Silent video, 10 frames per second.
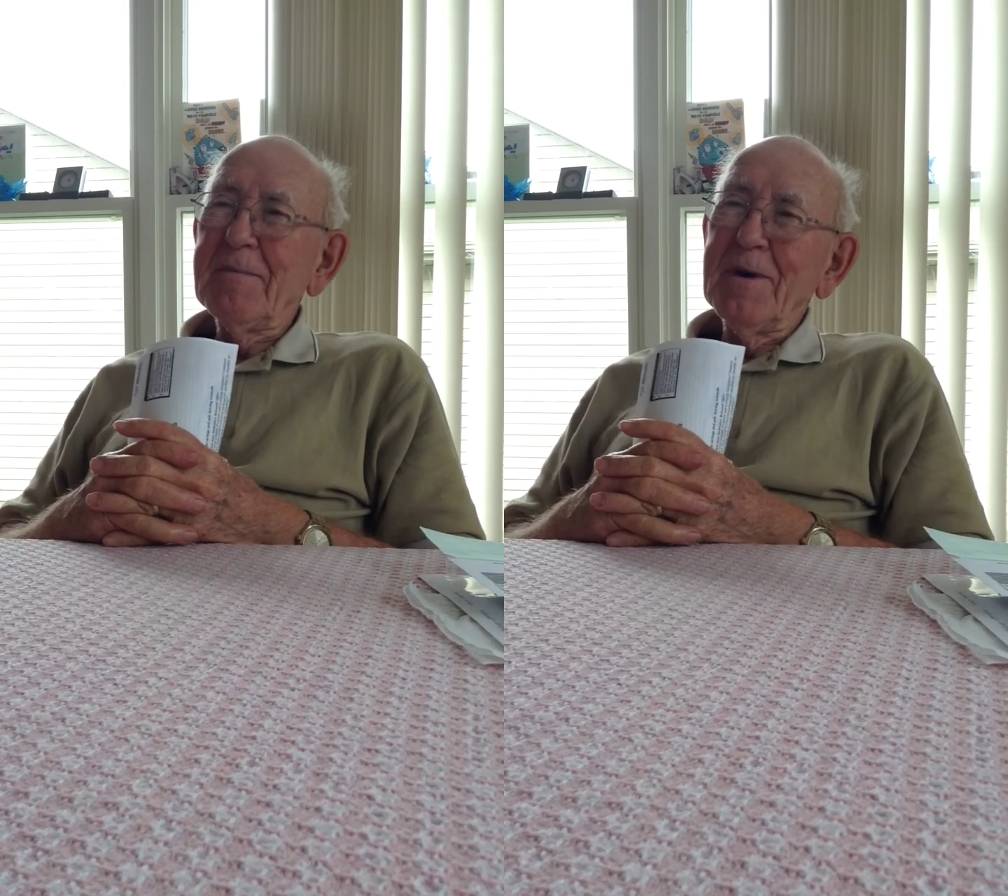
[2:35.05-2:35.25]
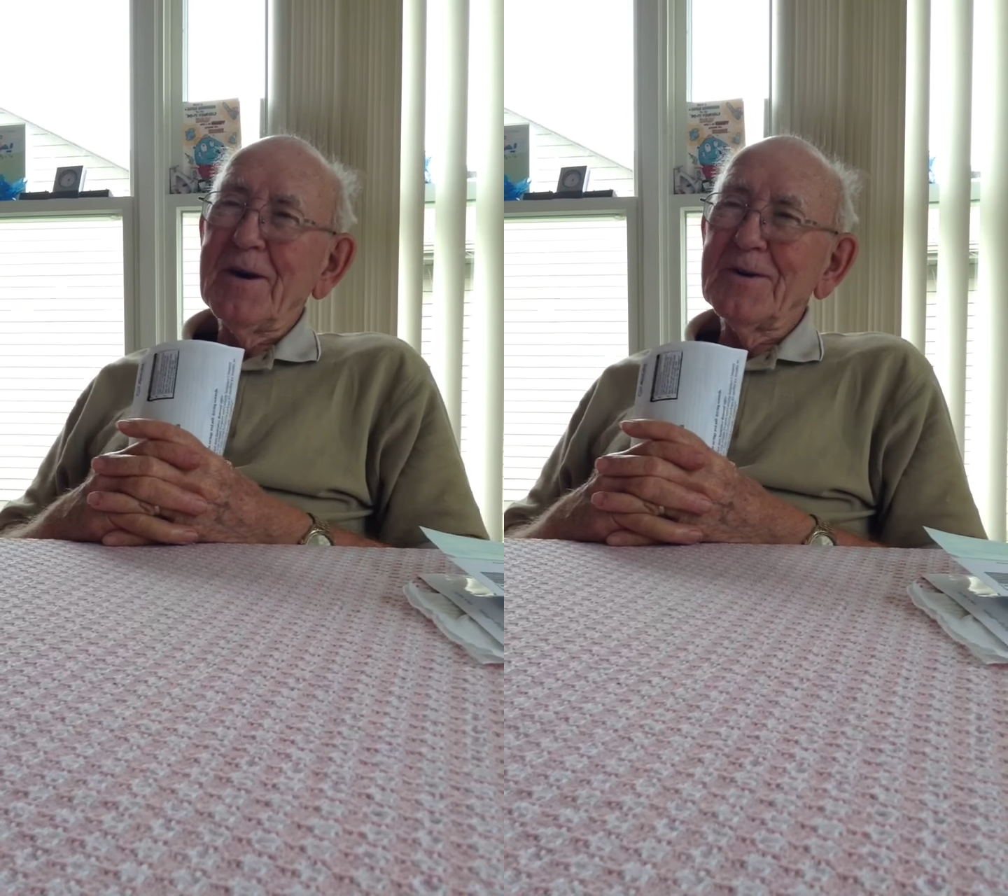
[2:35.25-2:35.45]

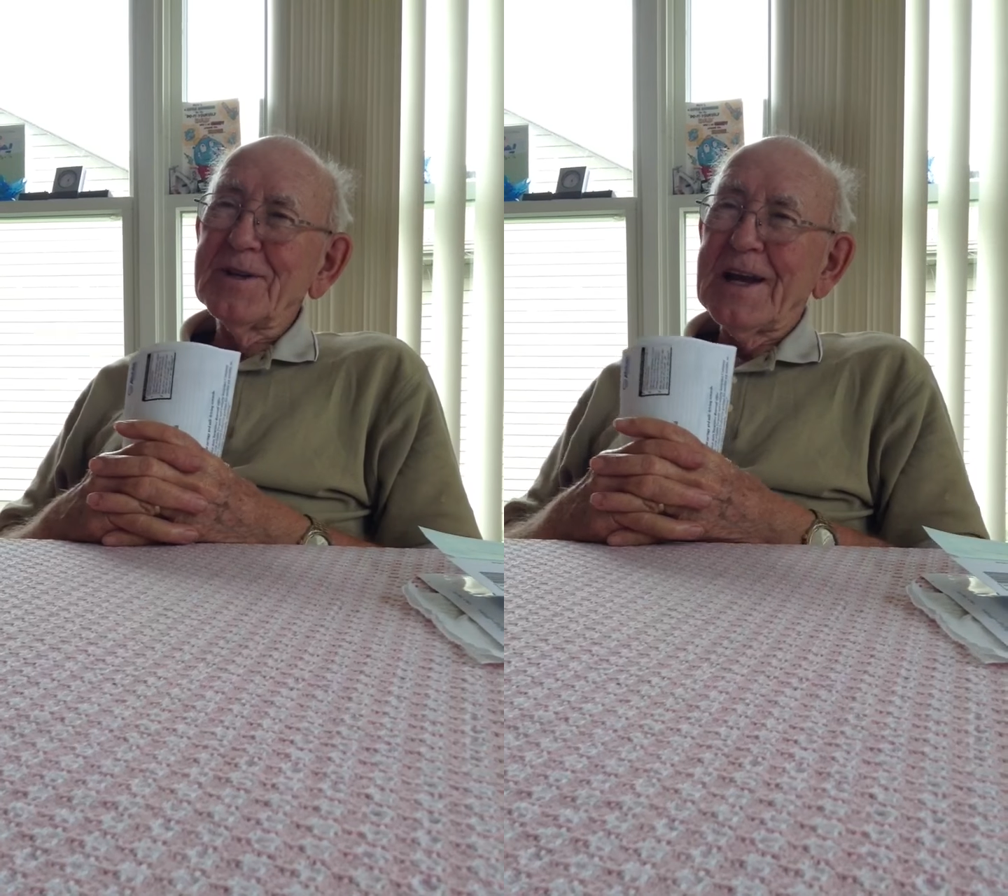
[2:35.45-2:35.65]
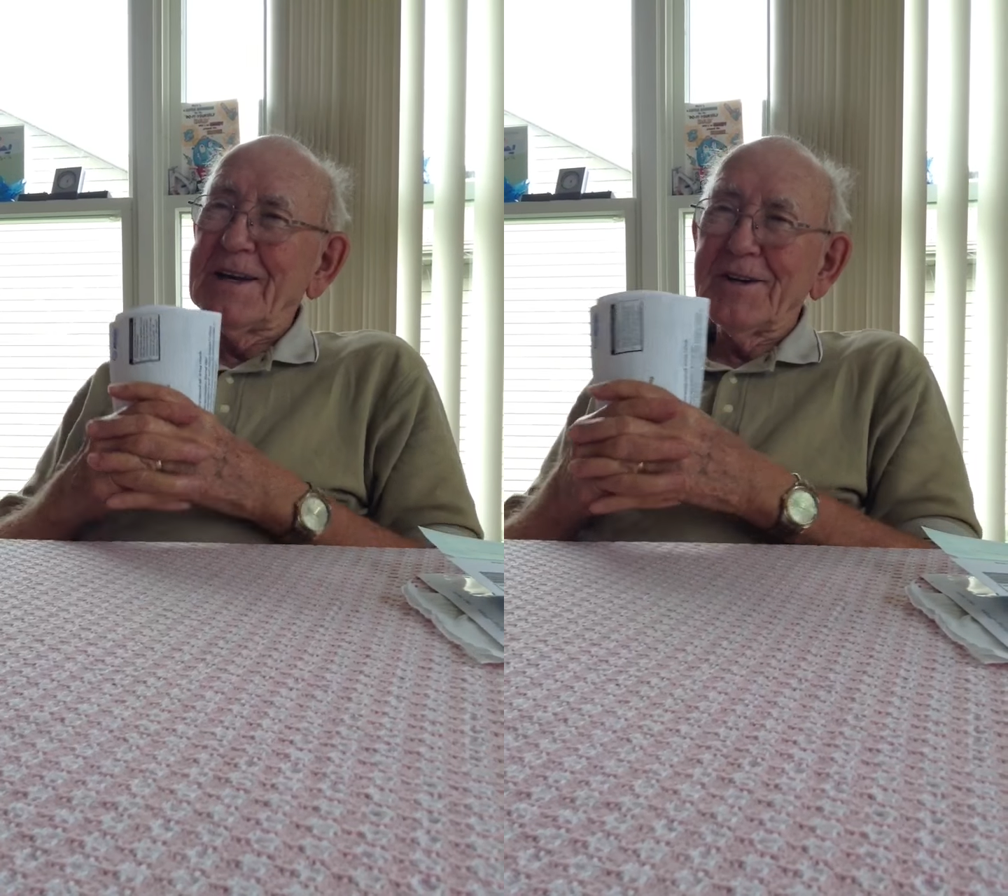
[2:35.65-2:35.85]

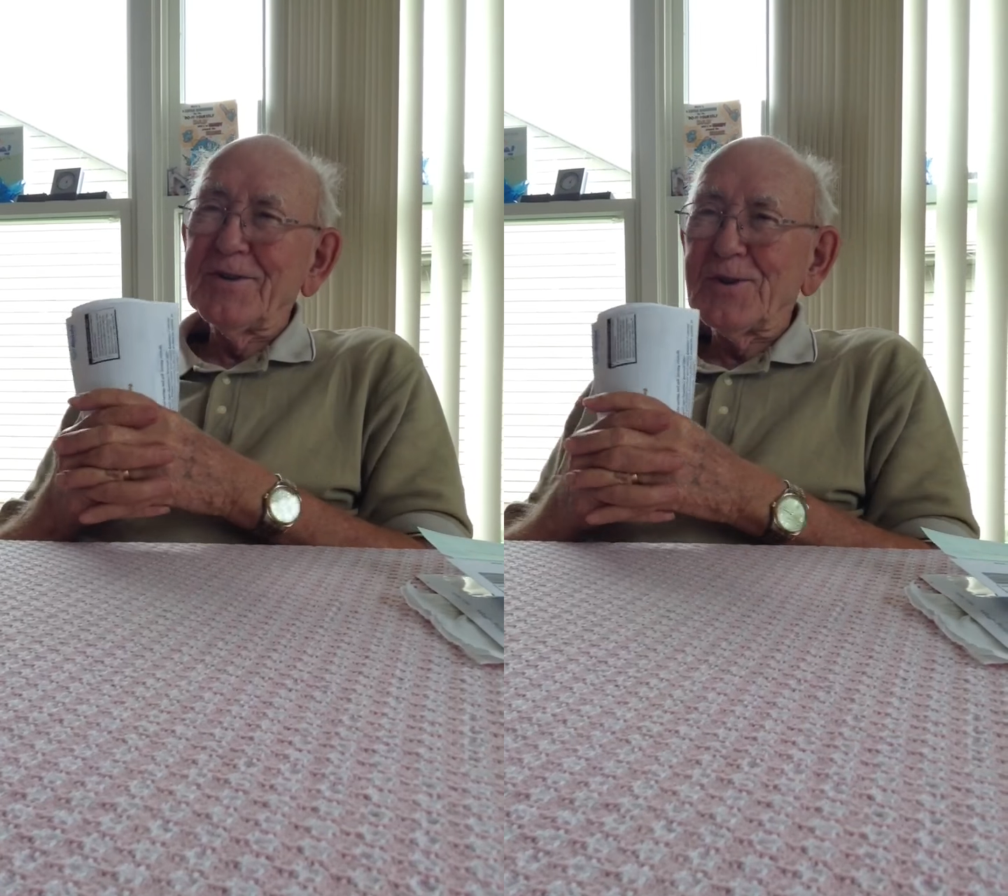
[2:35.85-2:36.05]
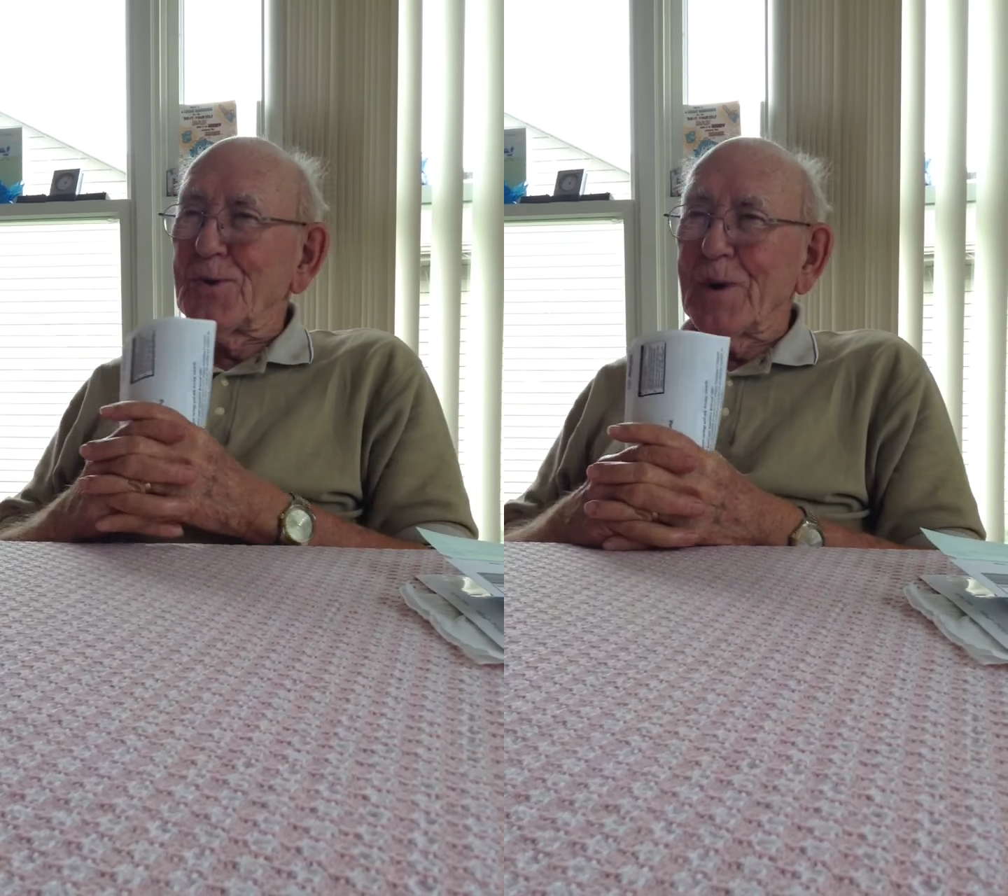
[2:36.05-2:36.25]
because I
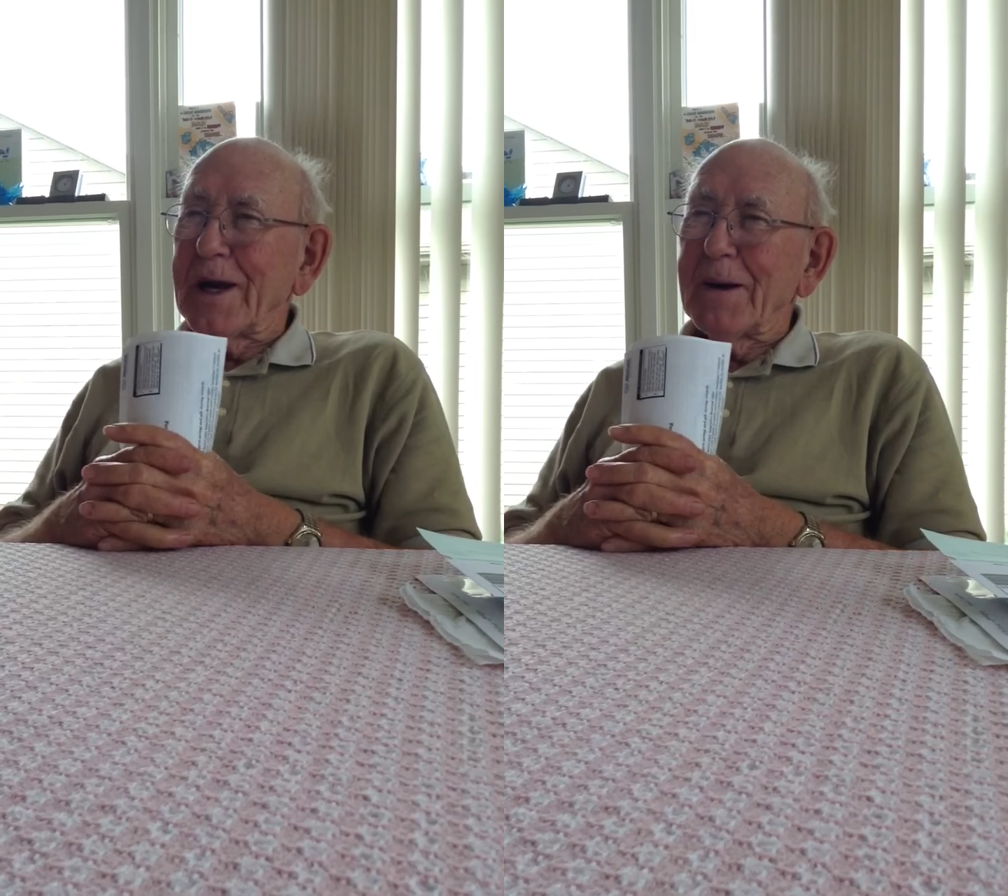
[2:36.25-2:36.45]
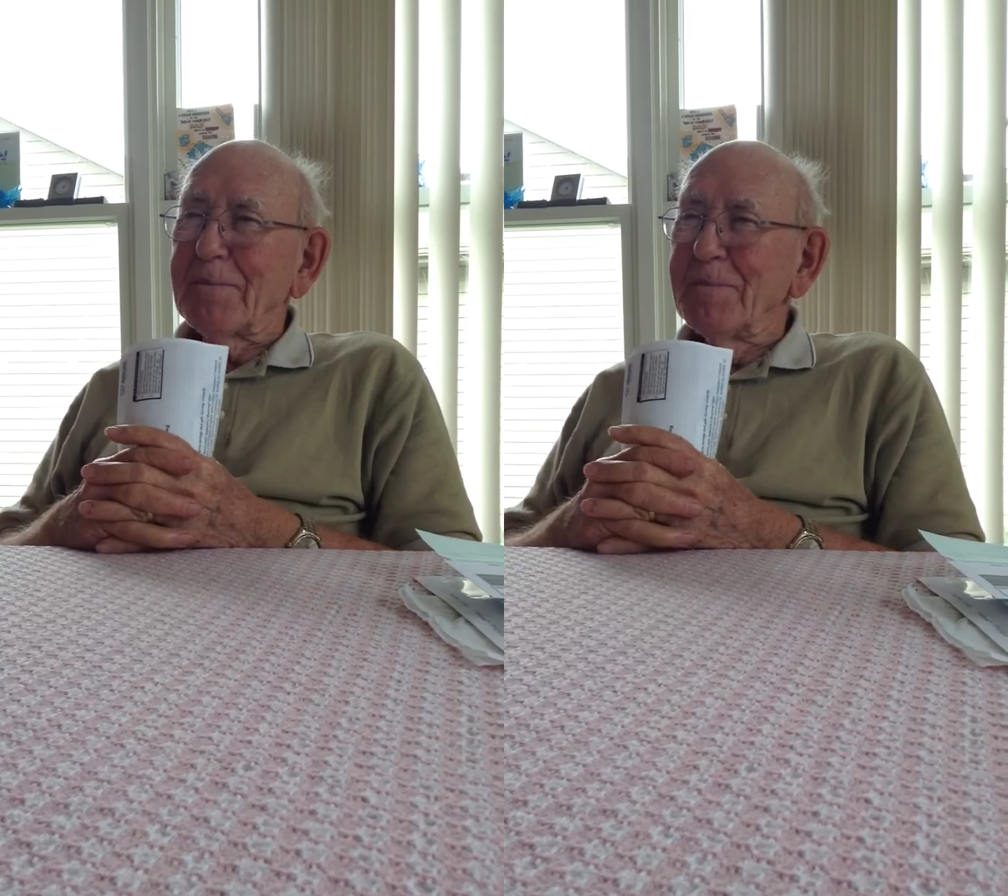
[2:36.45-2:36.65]
couldn't
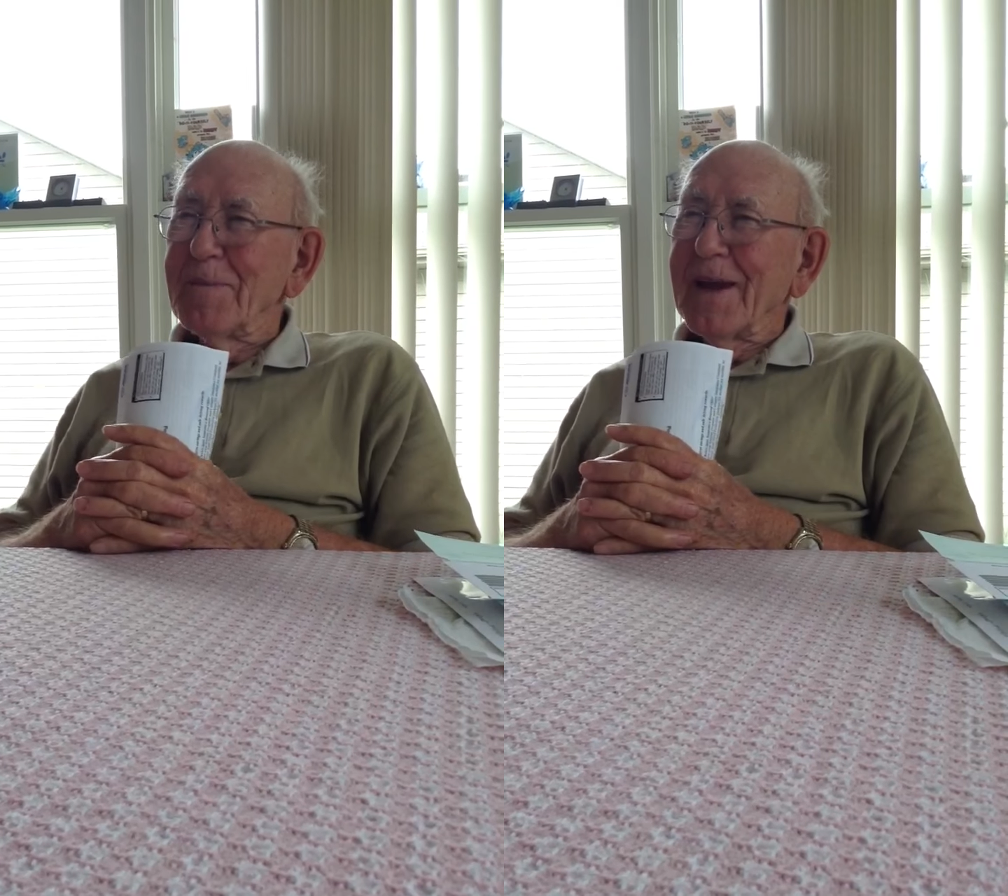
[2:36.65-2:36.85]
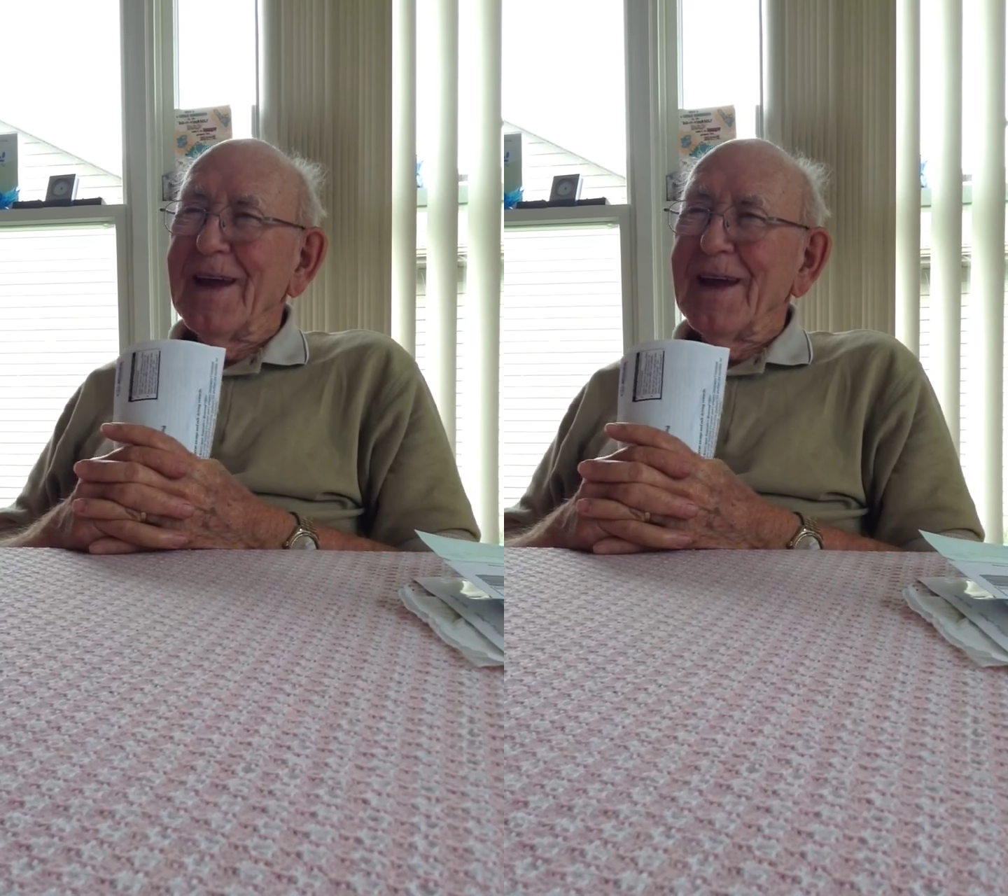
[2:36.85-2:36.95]
swim.